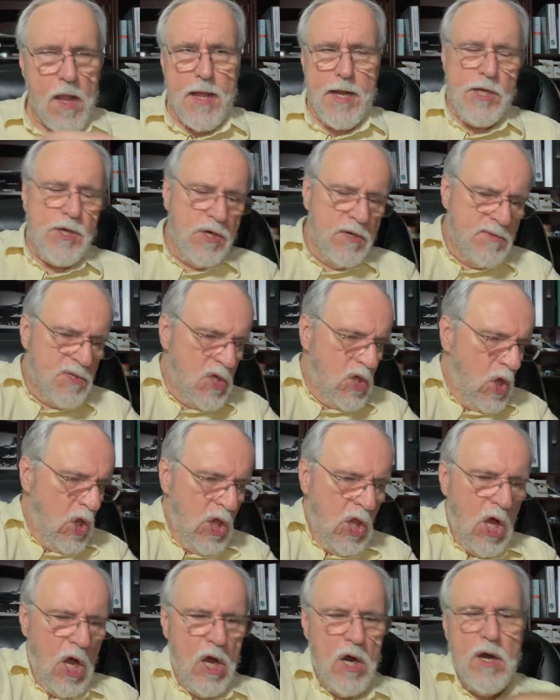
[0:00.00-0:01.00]
terms of the
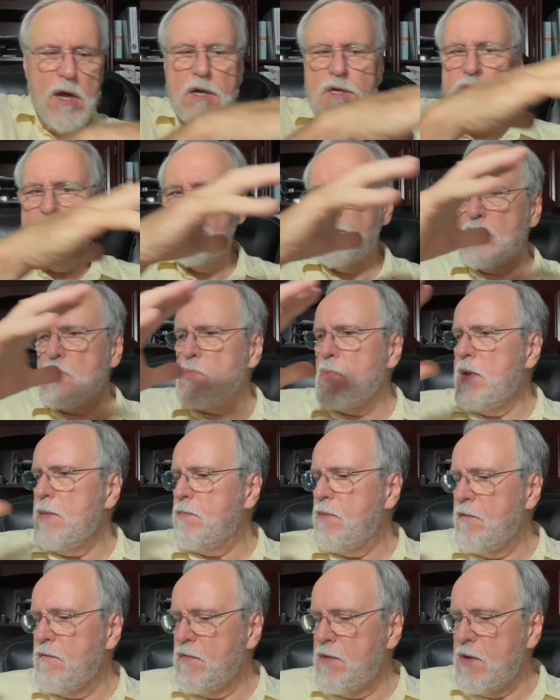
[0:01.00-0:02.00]
larger sweep
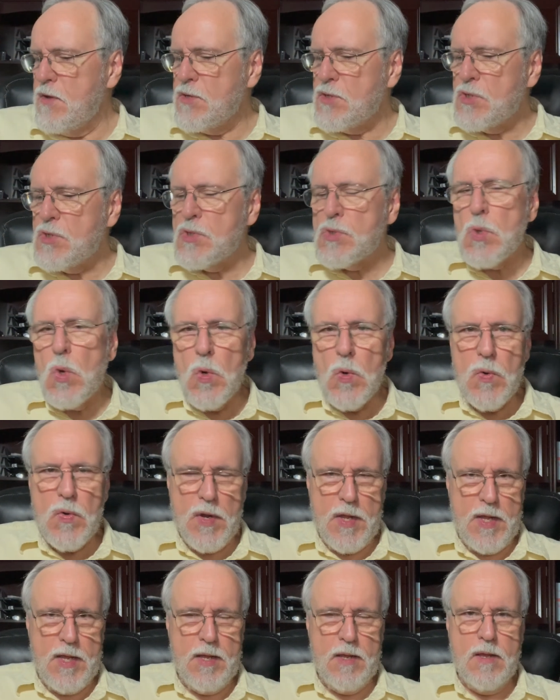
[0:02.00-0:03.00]
of this
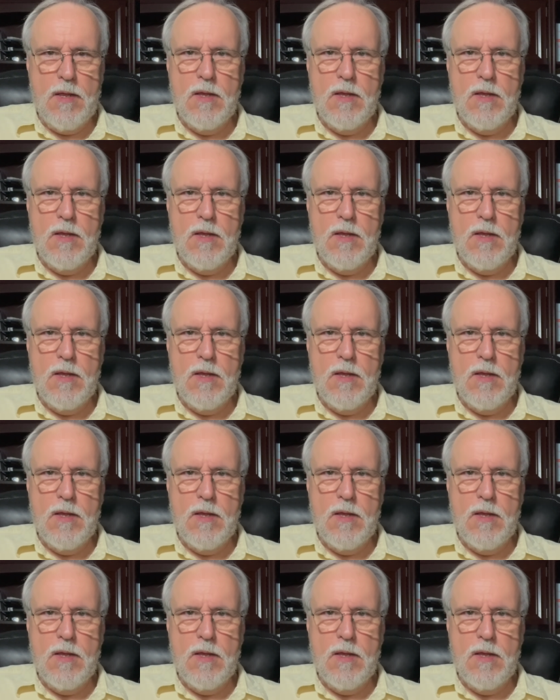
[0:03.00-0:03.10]
story,